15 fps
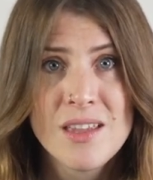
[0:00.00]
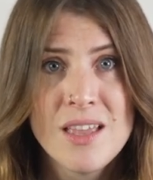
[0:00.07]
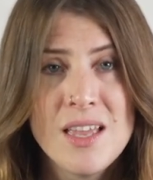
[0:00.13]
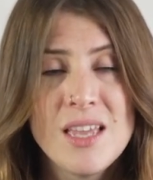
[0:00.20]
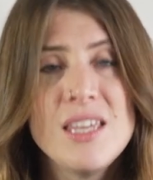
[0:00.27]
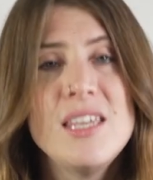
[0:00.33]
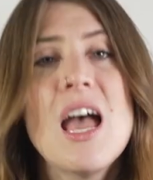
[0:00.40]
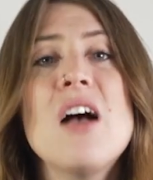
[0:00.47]

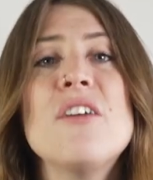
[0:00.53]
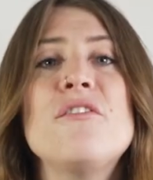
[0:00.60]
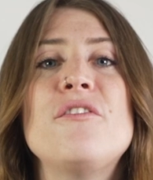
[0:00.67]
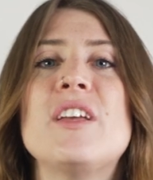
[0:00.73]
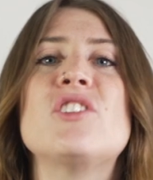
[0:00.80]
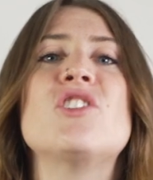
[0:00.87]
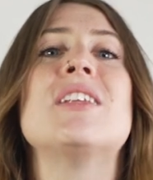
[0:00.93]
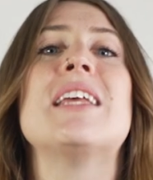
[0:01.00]
Young
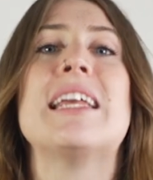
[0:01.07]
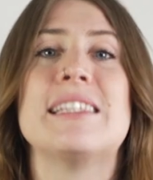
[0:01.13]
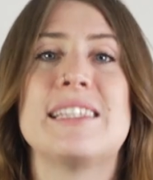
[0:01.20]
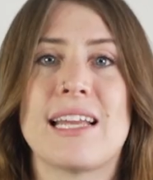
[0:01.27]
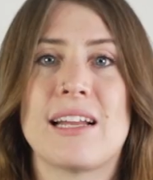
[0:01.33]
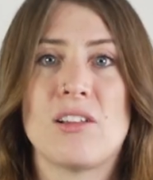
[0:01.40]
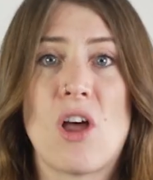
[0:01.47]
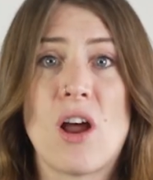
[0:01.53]
fish and
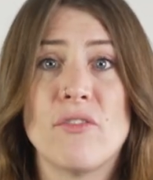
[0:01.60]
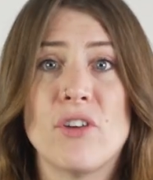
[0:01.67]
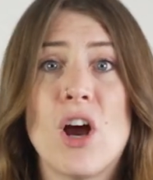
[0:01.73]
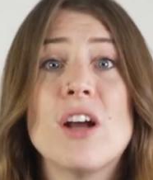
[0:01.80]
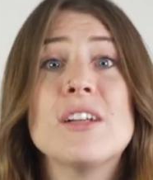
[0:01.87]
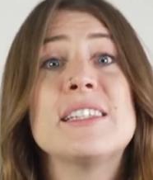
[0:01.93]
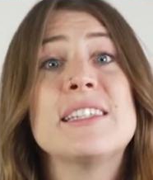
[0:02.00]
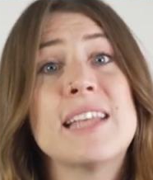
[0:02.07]
insect larvae
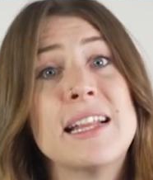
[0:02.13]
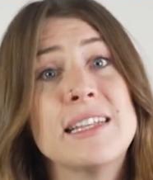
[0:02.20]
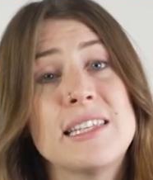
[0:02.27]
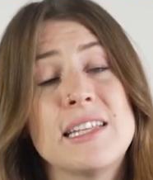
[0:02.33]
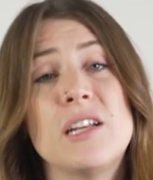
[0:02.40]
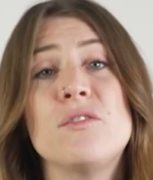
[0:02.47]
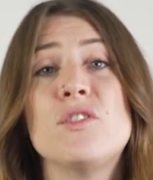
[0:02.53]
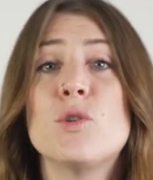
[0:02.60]
are
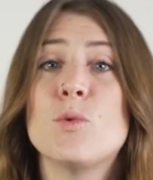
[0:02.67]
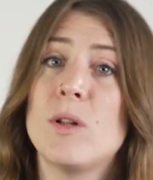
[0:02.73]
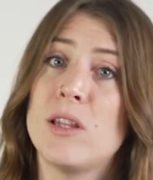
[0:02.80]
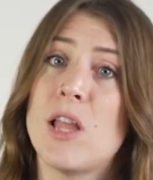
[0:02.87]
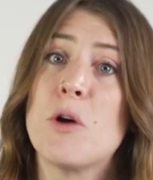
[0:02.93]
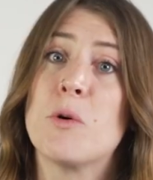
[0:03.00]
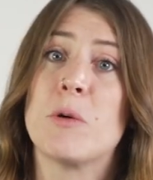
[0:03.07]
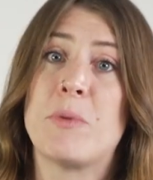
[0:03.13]
sensitive to a
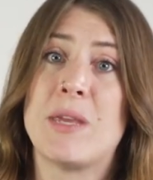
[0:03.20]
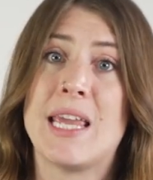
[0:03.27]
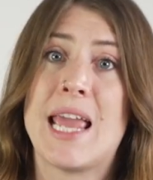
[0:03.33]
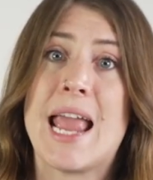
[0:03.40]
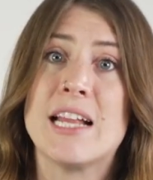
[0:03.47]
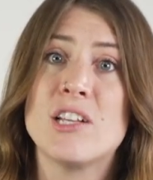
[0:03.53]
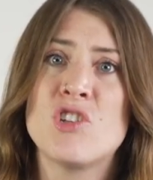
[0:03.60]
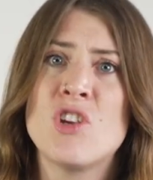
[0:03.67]
lower
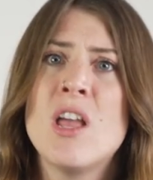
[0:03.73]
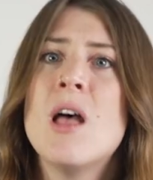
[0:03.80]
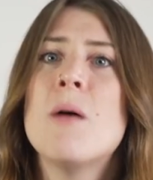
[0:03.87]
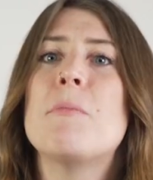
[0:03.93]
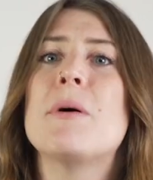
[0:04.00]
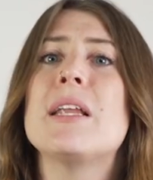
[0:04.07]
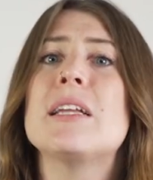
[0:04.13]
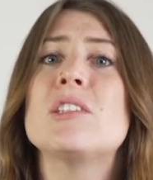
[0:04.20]
pH,
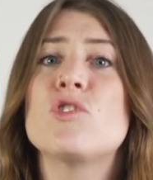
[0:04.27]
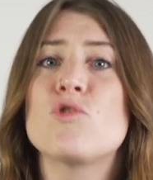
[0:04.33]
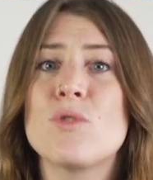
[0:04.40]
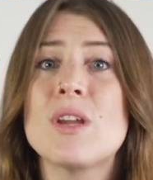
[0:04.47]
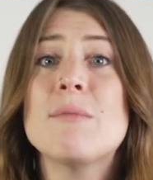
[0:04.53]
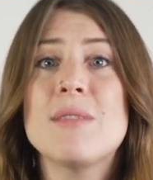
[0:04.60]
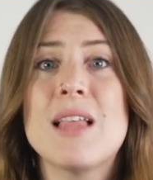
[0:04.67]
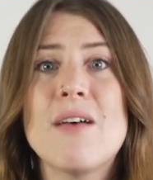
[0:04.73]
but
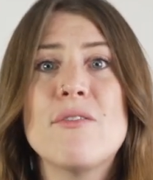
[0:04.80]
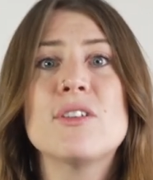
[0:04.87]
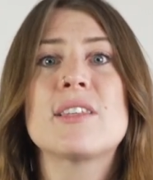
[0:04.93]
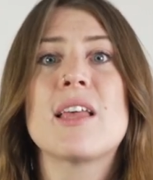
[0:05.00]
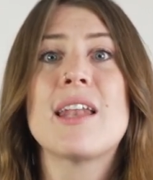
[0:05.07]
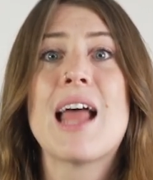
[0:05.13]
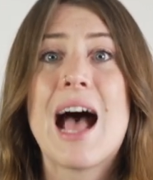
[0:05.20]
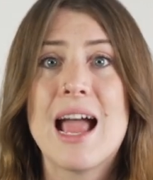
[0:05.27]
extreme levels
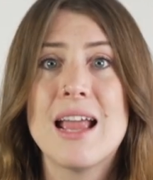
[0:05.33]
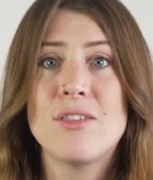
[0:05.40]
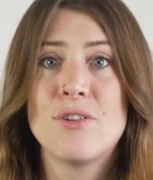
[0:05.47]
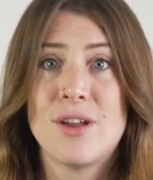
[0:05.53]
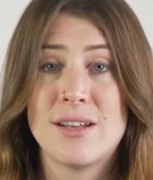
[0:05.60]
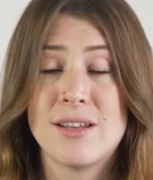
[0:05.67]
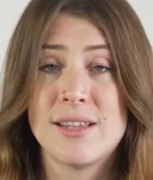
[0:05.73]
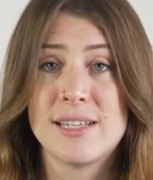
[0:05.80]
on
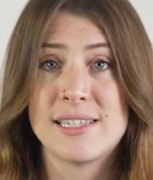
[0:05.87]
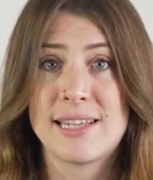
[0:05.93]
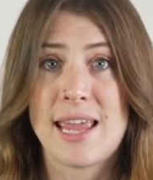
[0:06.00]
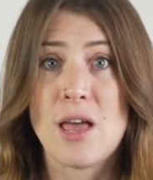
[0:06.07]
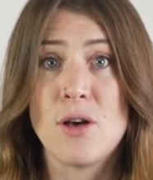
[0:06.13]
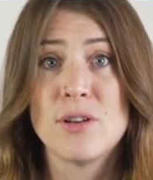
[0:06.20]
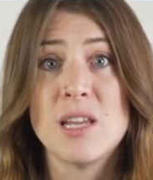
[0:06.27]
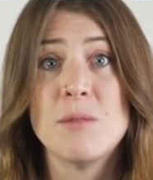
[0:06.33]
either end of the
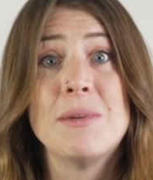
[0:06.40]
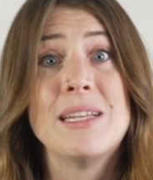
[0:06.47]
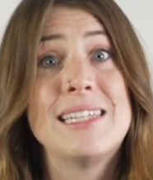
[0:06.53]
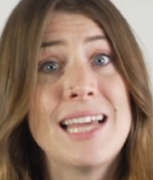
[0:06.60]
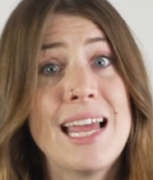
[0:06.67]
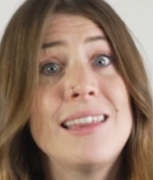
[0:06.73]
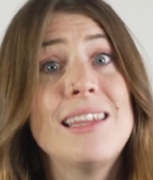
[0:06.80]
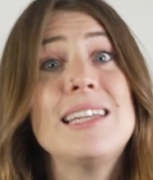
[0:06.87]
scale can be
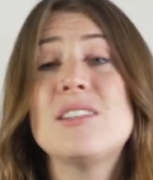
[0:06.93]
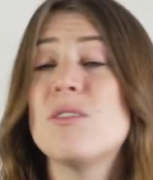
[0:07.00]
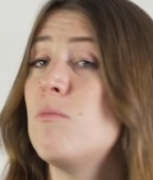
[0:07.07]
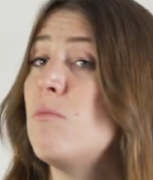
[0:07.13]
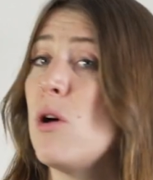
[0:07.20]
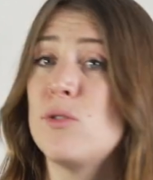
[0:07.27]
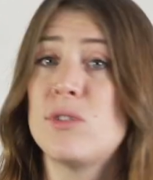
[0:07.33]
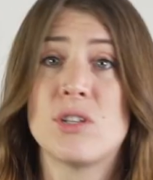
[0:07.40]
deadly to
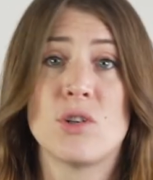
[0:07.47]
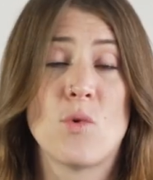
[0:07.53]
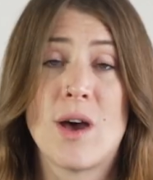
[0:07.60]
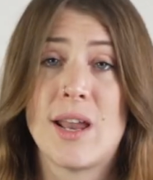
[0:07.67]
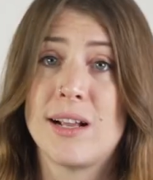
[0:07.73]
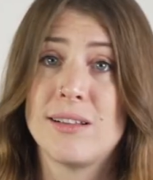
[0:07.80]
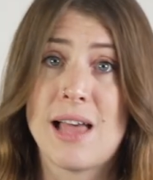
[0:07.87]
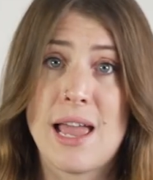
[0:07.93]
most
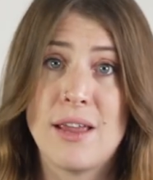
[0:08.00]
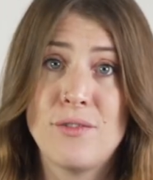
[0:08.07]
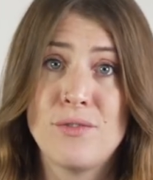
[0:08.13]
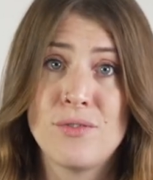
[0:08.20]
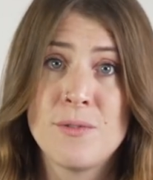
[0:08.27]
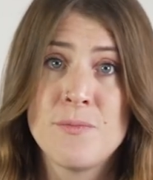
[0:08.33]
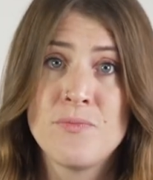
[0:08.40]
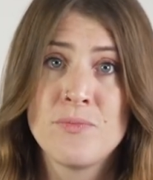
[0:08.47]
aquatic
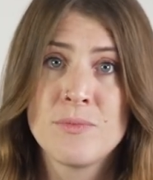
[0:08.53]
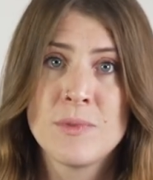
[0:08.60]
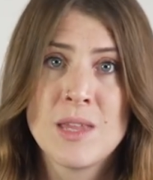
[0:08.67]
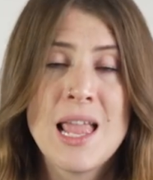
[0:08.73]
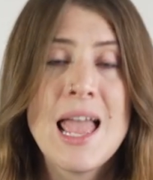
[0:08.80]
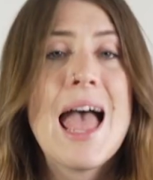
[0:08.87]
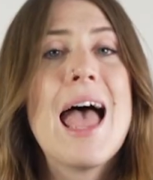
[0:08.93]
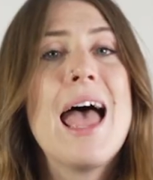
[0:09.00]
life.
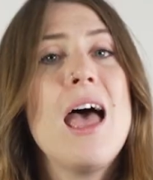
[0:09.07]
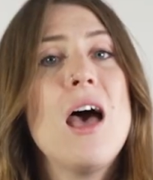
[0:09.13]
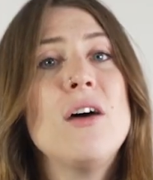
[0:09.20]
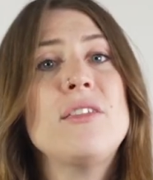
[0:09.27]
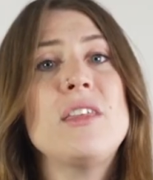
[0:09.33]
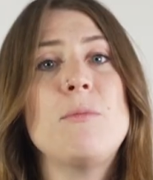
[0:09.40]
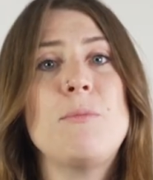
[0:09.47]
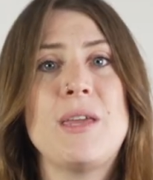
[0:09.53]
A
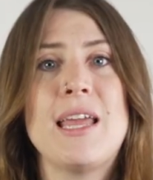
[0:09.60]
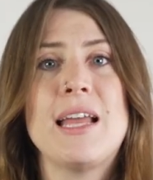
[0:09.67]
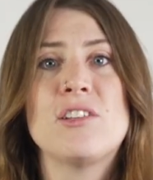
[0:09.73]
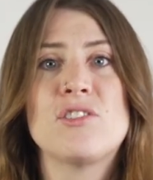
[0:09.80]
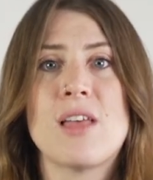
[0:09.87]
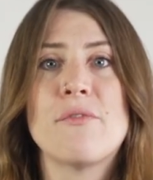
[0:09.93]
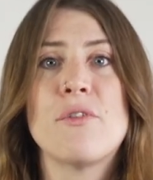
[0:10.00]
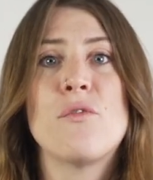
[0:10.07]
healthy
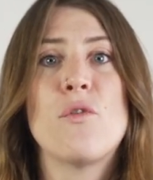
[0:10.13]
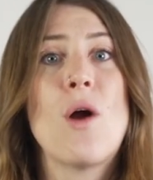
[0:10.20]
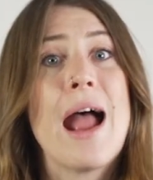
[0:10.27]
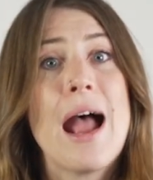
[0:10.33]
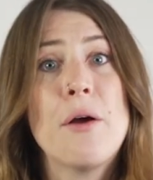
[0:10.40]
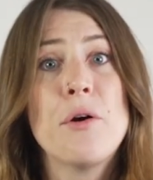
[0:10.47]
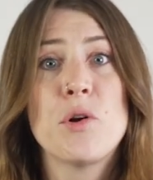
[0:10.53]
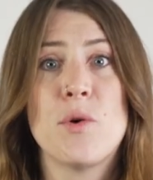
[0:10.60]
pH level for
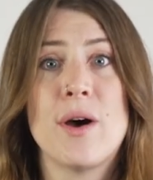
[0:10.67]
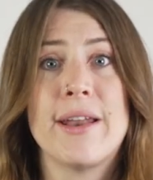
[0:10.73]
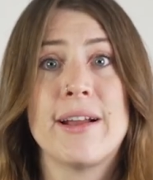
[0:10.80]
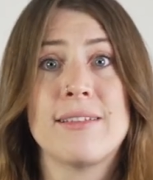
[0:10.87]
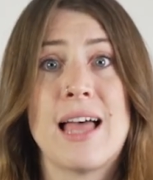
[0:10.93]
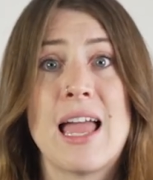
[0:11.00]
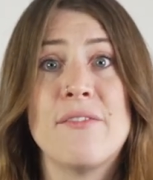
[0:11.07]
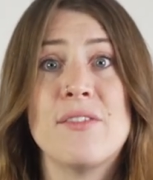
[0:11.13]
our
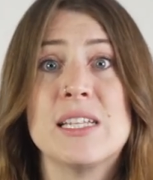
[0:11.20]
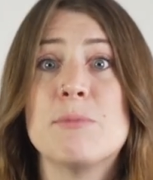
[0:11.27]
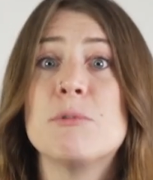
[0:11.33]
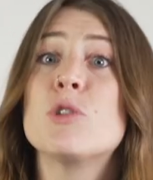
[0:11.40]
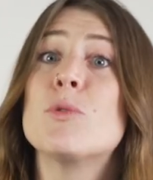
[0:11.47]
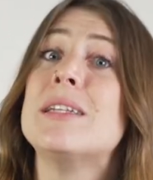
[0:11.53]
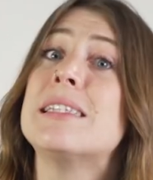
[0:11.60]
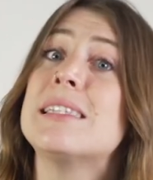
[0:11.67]
aquatic life is
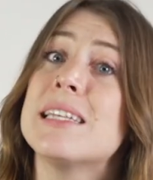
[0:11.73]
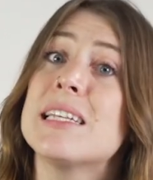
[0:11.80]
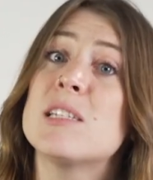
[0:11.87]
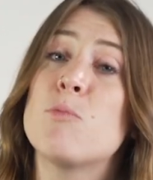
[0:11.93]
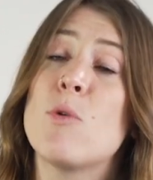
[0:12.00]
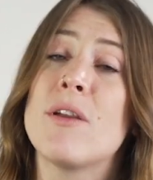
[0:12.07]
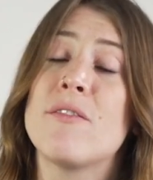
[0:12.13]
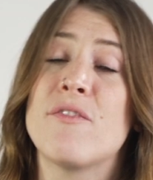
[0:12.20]
between
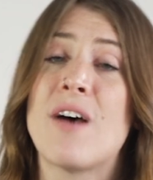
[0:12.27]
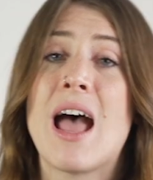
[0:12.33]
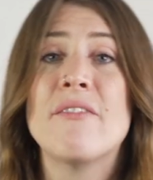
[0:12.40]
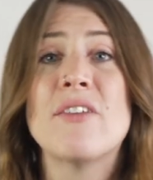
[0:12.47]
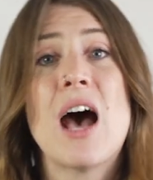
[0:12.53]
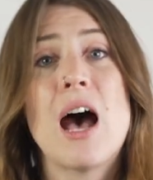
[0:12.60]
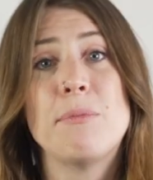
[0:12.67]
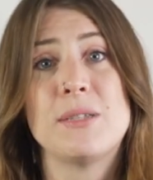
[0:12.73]

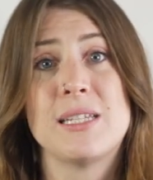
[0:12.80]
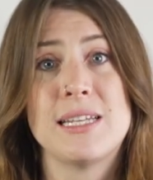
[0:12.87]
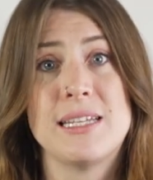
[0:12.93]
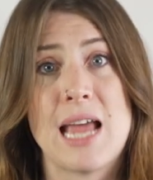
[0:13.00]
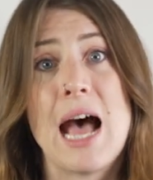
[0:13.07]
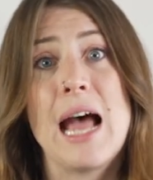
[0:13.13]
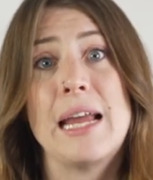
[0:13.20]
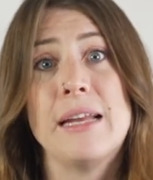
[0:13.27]
6.5 up to
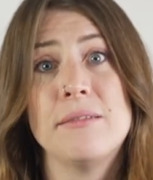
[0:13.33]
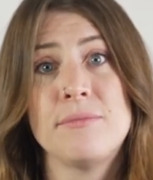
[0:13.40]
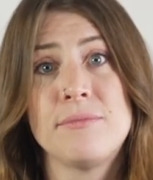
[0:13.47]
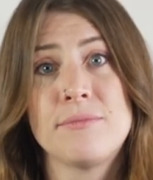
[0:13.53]
9.